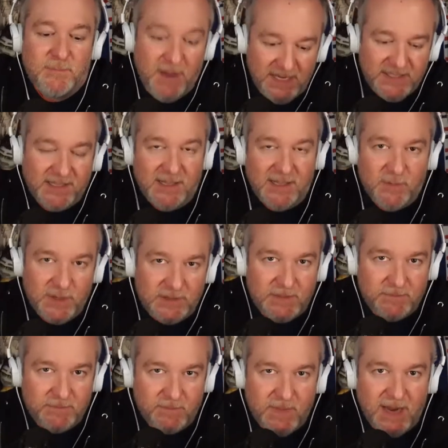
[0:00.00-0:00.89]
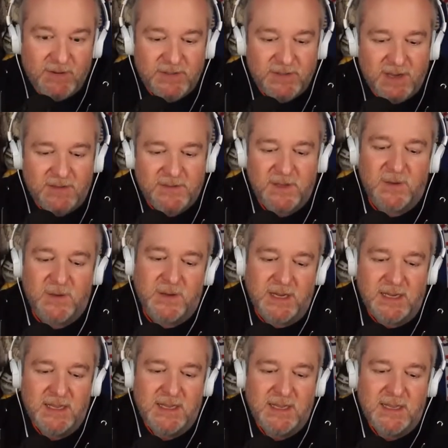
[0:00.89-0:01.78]
Basically, what Microsoft's
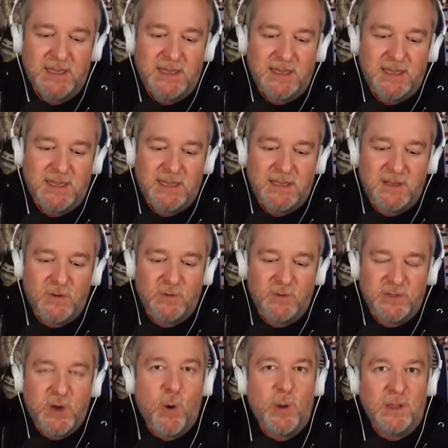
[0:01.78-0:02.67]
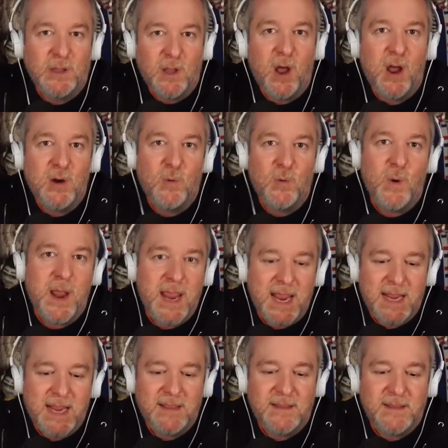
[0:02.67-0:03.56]
doing, you'd go a long
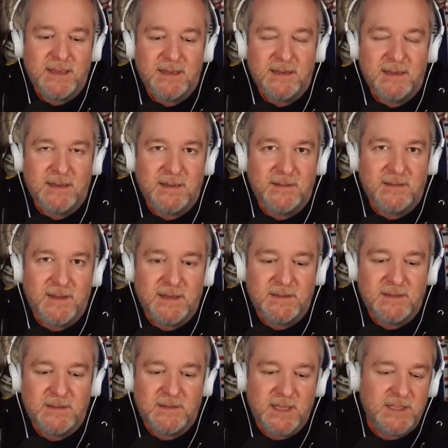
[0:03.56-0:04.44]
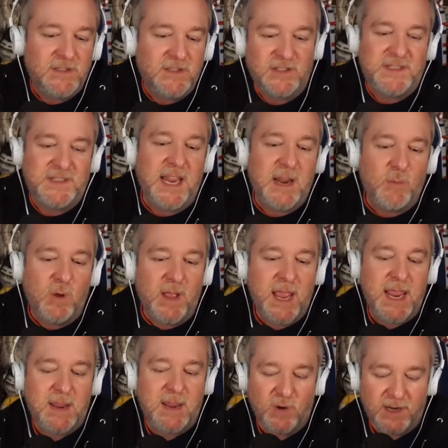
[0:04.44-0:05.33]
way than than than just saying, well,
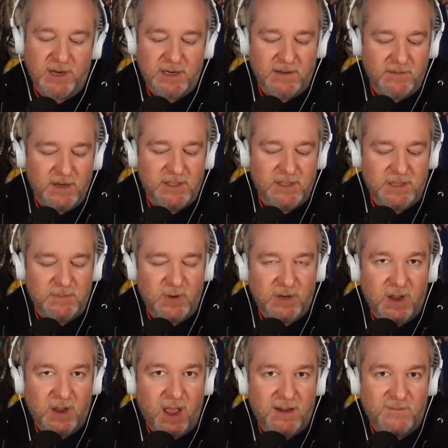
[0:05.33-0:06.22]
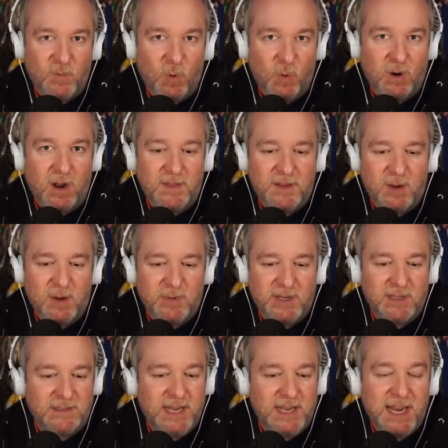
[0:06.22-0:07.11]
hey, we're going to eventually put God of War on there,
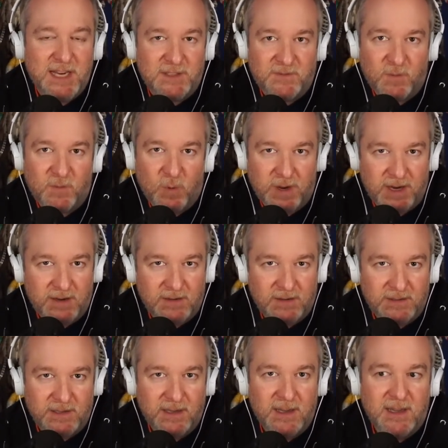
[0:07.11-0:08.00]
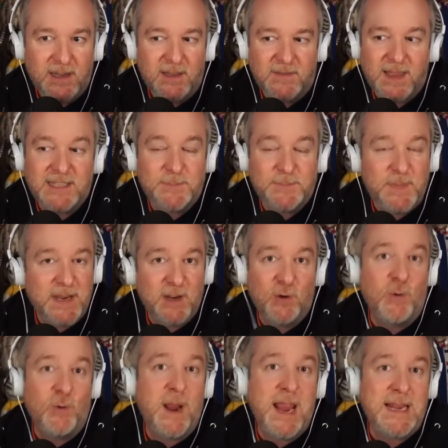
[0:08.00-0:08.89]
but it'll take us four years. That's
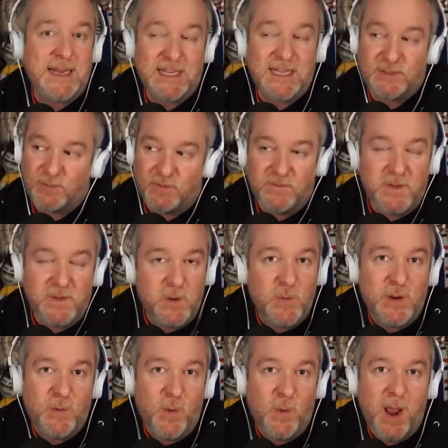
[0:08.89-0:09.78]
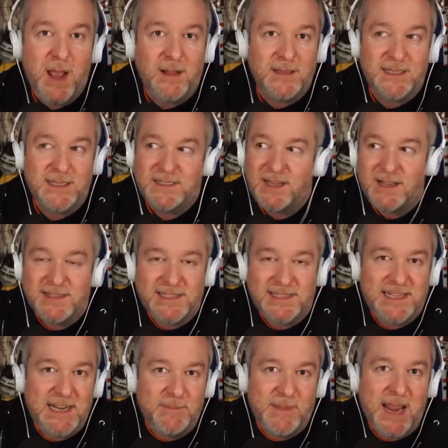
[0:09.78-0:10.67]
been great. It's reviewing well. It's on
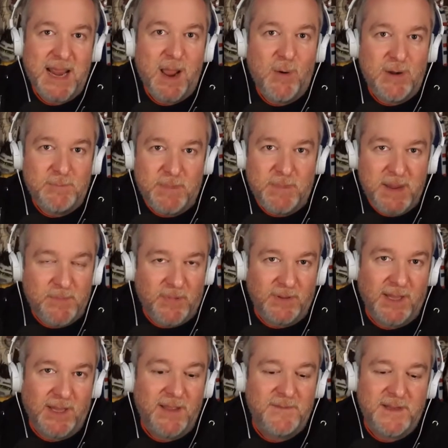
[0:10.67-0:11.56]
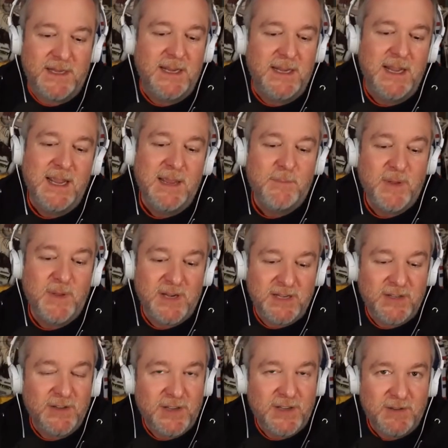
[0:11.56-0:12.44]
Steam now, and people love it. But
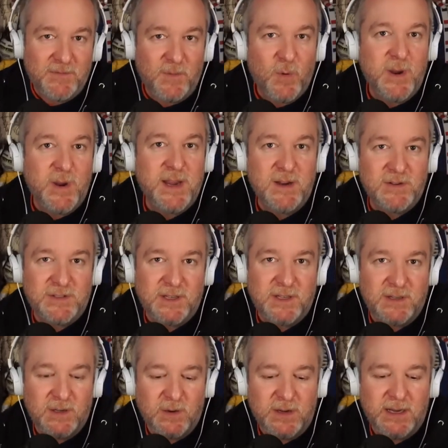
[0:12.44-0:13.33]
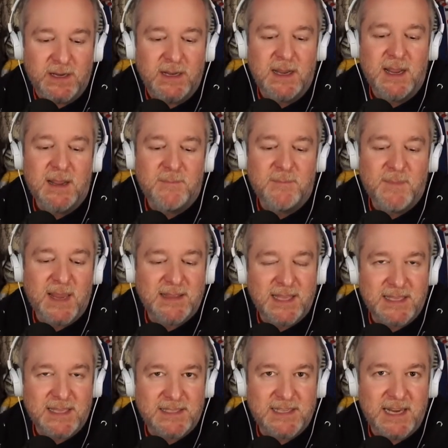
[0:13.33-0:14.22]
it took you four years to do it
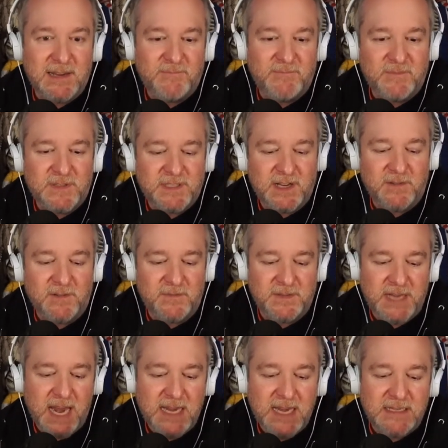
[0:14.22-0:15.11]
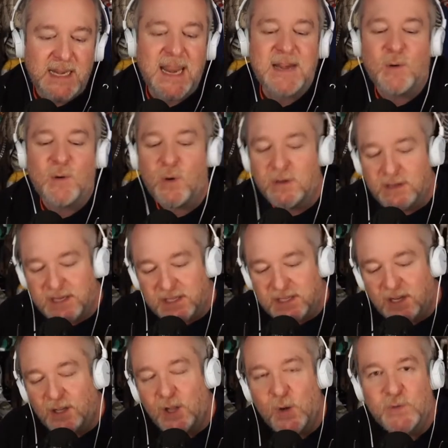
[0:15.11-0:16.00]
Make that st- stuff day and date, or at
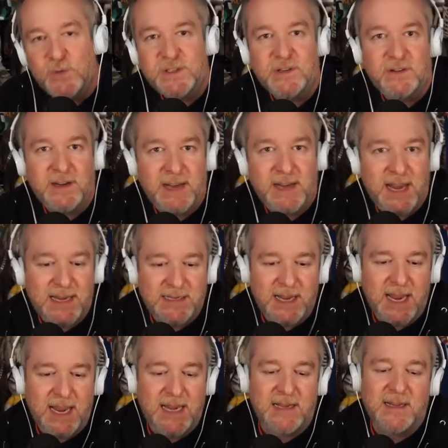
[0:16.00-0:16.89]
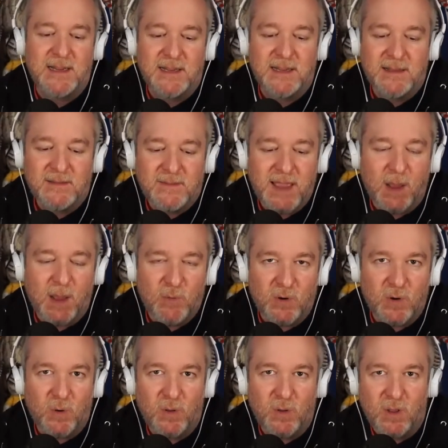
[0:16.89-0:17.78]
least closer to day and date. That
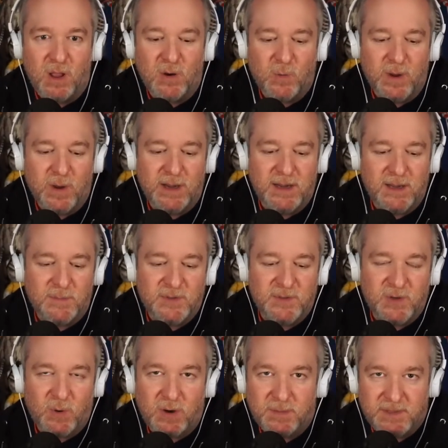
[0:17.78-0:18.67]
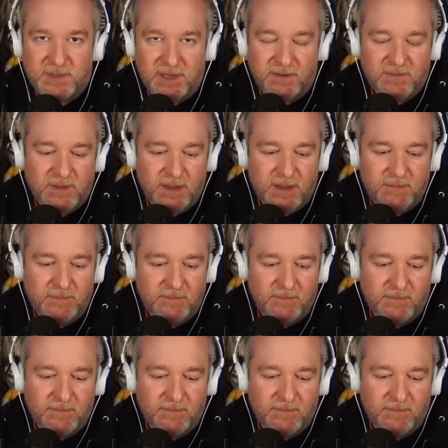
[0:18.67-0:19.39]
will go a long way to help shore up stuff for them.